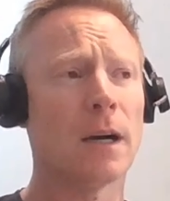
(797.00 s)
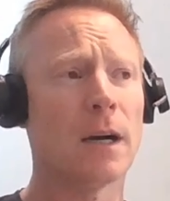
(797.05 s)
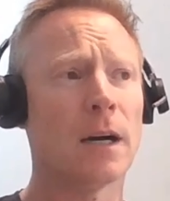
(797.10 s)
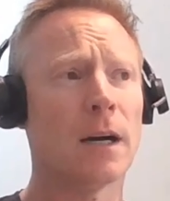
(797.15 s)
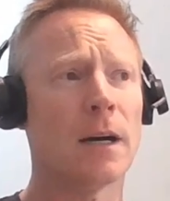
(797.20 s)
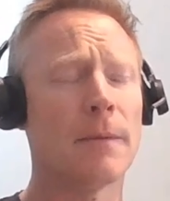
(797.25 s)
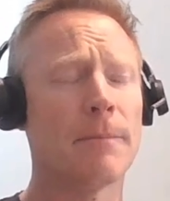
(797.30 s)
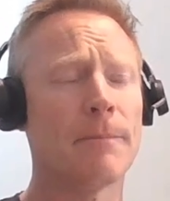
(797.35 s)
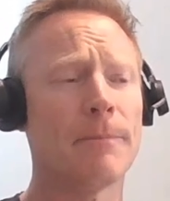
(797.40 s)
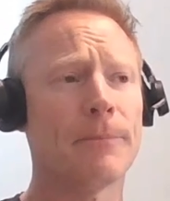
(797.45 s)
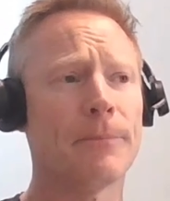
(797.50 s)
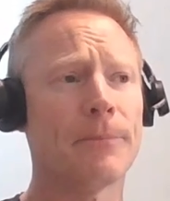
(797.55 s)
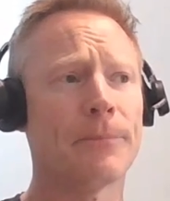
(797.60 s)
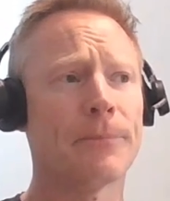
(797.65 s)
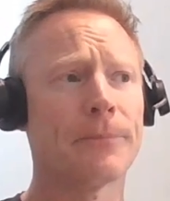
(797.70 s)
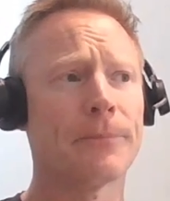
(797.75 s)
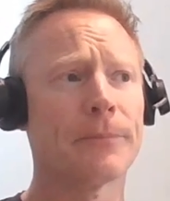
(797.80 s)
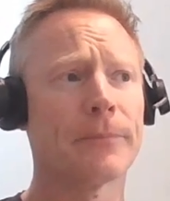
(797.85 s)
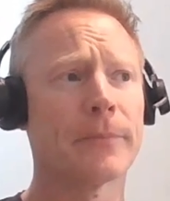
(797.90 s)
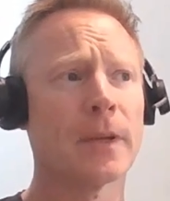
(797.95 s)
um
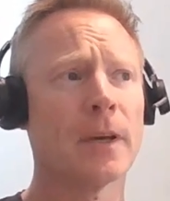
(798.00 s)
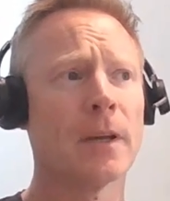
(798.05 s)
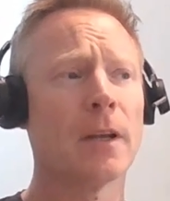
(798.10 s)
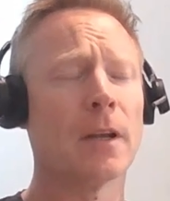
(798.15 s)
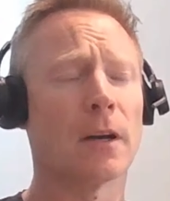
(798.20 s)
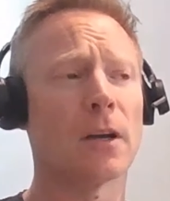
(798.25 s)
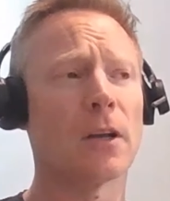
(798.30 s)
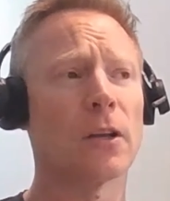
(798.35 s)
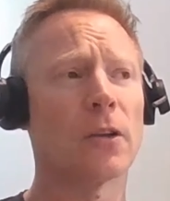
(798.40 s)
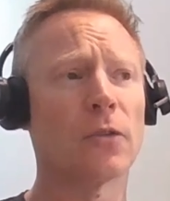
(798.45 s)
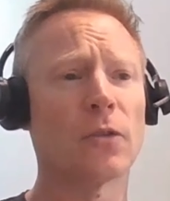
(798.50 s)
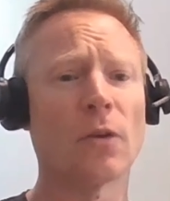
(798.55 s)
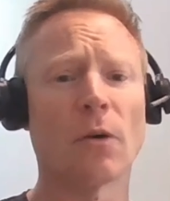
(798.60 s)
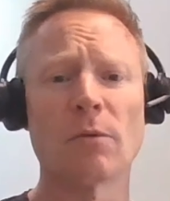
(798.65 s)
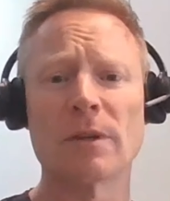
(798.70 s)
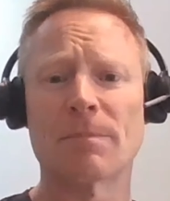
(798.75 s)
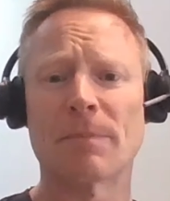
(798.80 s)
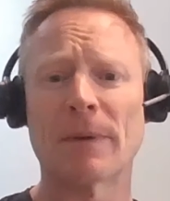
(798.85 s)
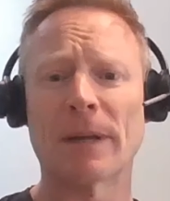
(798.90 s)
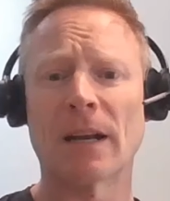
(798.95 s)
Look, there's
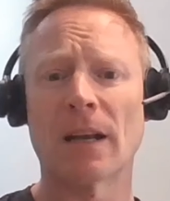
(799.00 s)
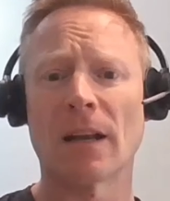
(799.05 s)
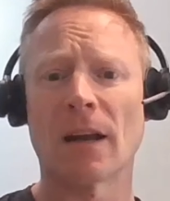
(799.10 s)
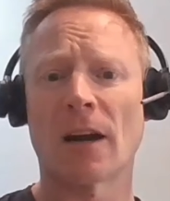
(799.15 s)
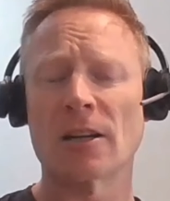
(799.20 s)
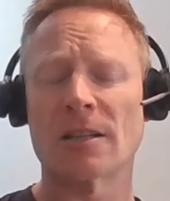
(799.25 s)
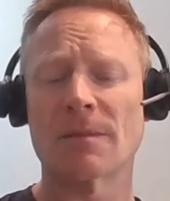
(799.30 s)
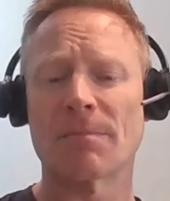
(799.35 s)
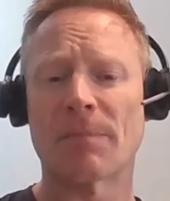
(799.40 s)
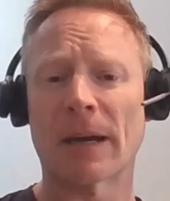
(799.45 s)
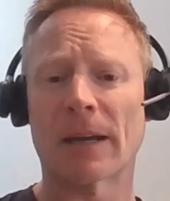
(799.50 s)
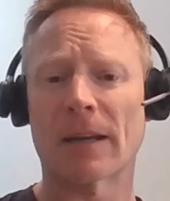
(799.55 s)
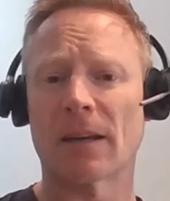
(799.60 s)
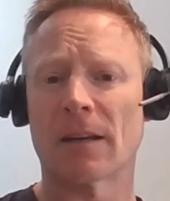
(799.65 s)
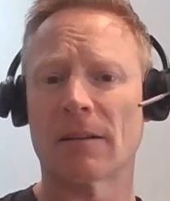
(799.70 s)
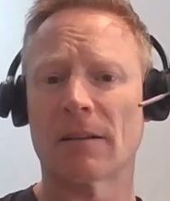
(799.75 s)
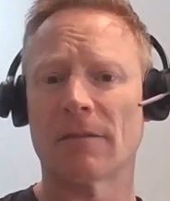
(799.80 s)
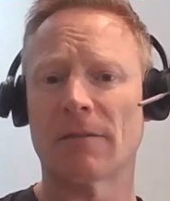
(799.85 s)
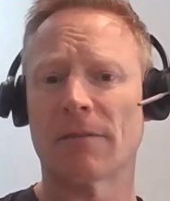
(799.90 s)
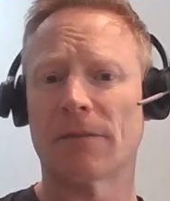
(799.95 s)
always been a large
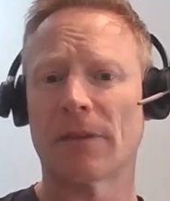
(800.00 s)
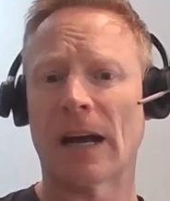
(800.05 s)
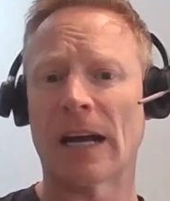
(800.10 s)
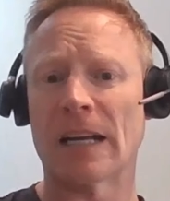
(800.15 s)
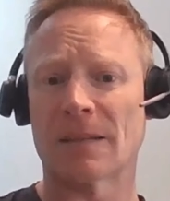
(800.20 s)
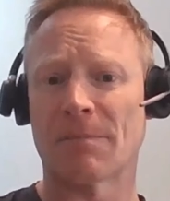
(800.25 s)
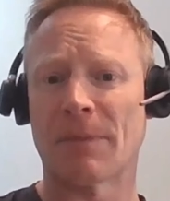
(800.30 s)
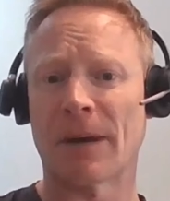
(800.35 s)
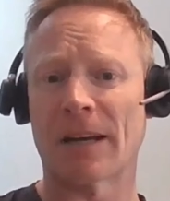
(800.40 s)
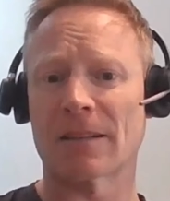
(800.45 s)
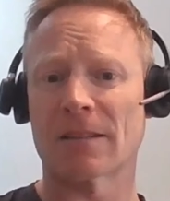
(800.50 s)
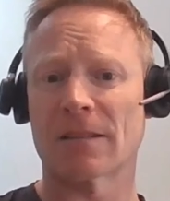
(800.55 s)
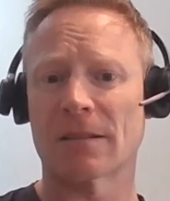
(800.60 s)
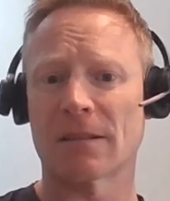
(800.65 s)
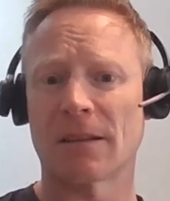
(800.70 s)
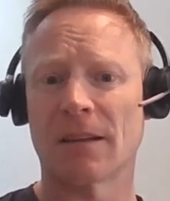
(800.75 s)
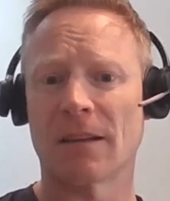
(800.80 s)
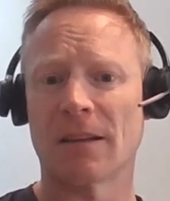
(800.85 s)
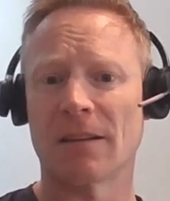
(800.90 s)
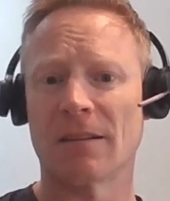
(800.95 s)
speculative aspect
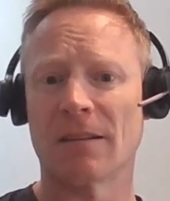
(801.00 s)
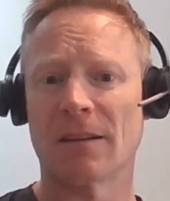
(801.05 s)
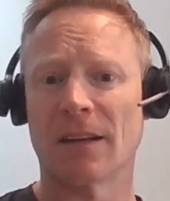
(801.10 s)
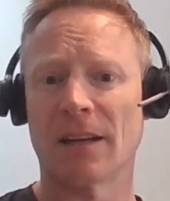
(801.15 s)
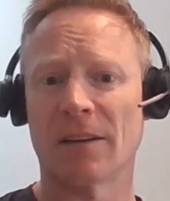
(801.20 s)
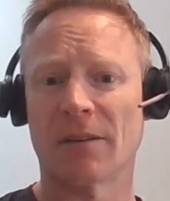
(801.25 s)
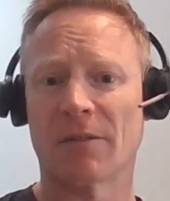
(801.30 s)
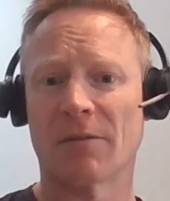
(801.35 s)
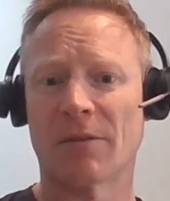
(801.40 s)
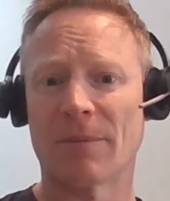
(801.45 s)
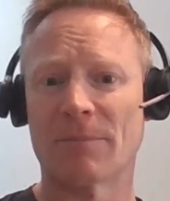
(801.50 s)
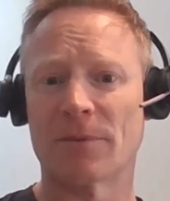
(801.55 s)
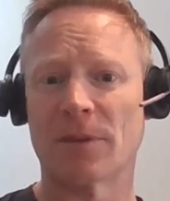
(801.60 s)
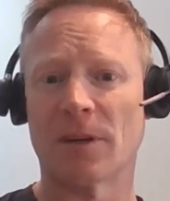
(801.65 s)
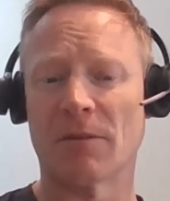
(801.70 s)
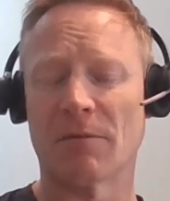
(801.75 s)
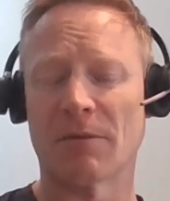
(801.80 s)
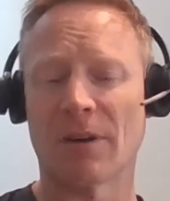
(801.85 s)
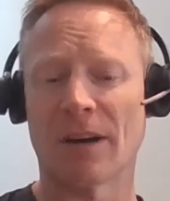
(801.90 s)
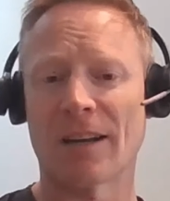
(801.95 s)
in, in
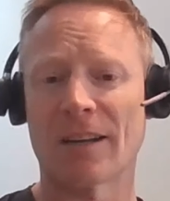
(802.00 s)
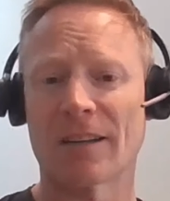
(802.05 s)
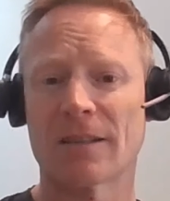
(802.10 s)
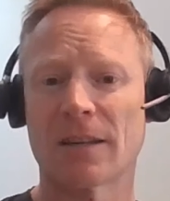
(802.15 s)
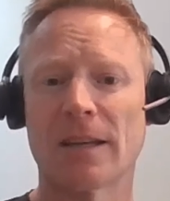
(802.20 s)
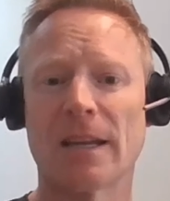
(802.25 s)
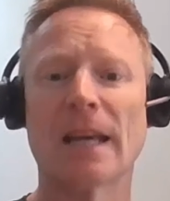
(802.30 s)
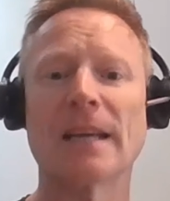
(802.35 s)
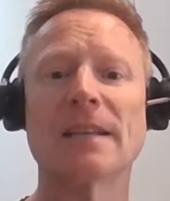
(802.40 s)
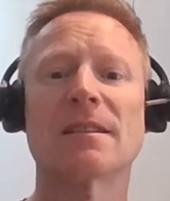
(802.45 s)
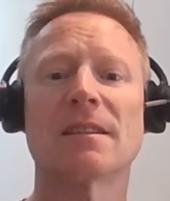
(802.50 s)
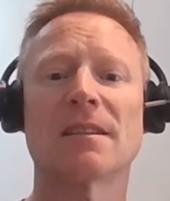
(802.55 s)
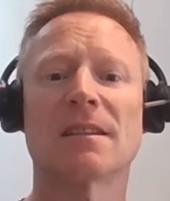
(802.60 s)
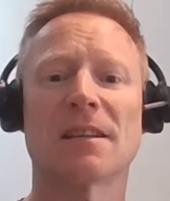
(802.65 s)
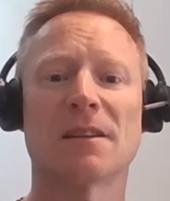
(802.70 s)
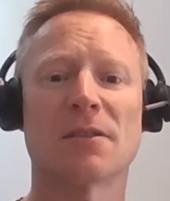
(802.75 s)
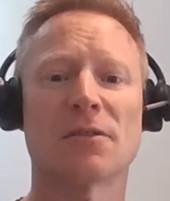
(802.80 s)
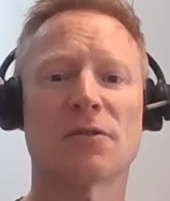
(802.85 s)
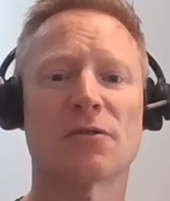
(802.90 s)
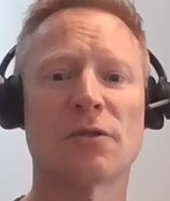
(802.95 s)
crypto, right? It's a nascent
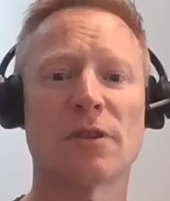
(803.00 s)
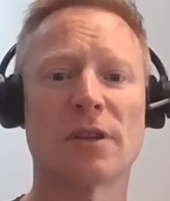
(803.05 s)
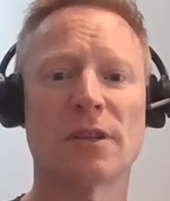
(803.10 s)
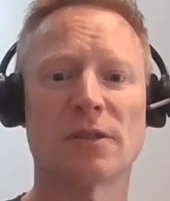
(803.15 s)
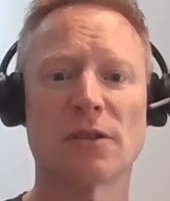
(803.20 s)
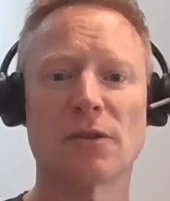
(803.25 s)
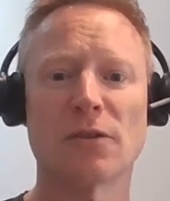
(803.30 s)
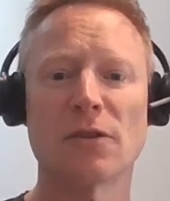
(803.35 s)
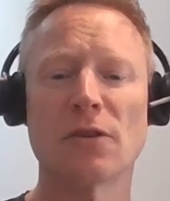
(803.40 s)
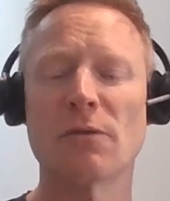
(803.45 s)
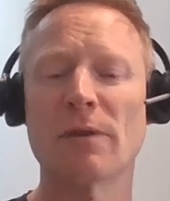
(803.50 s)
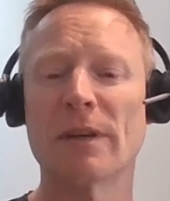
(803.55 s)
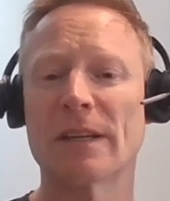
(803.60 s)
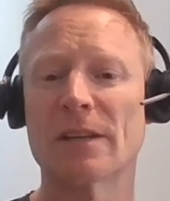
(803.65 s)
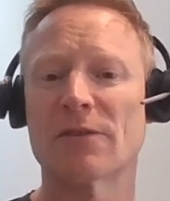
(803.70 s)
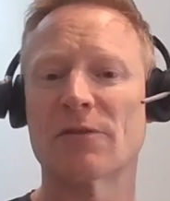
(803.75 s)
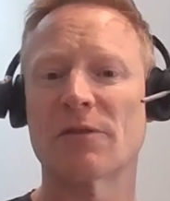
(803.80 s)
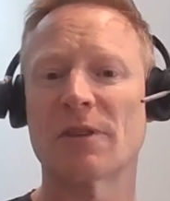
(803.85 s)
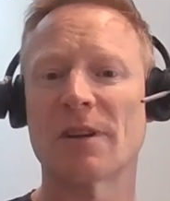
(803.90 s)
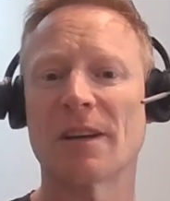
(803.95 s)
industry, it's a new
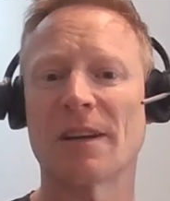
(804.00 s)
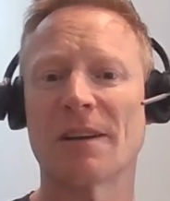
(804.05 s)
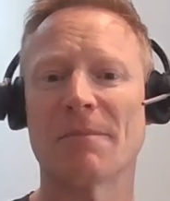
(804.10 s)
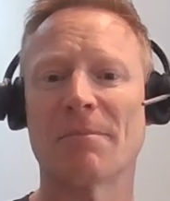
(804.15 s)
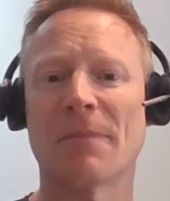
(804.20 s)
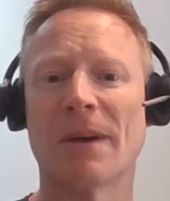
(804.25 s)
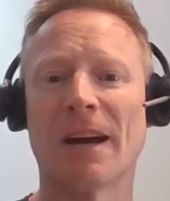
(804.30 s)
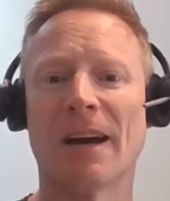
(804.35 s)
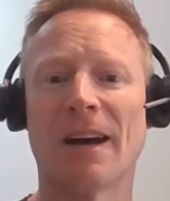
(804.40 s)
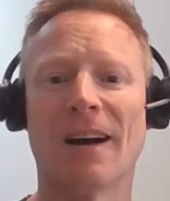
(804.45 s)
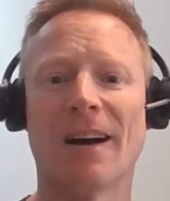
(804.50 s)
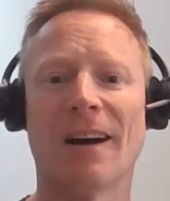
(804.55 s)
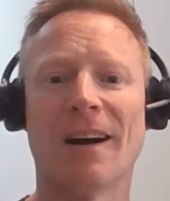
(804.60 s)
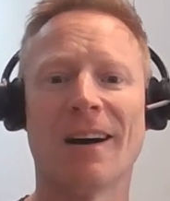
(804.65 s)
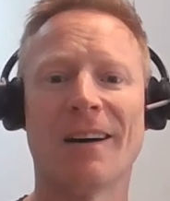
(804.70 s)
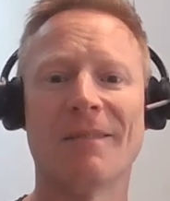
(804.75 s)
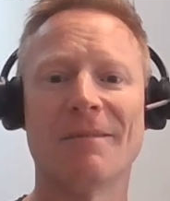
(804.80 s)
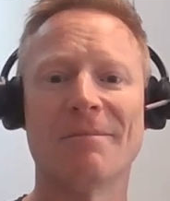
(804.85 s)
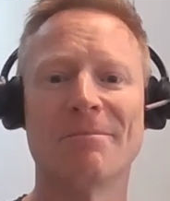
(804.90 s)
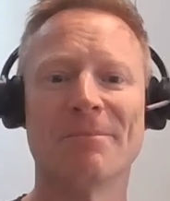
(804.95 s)
industry.
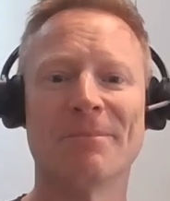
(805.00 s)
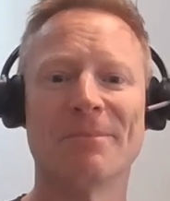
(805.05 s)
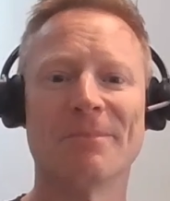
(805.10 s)
Um,